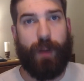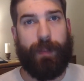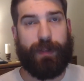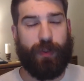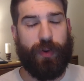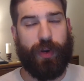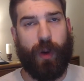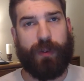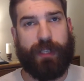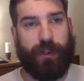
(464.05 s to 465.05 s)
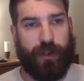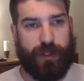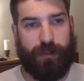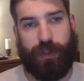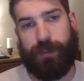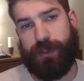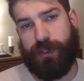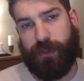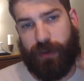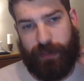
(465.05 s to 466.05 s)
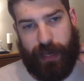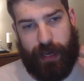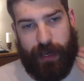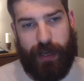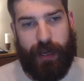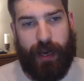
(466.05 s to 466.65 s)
pretty much where you go and set your subscriptions and stuff like that.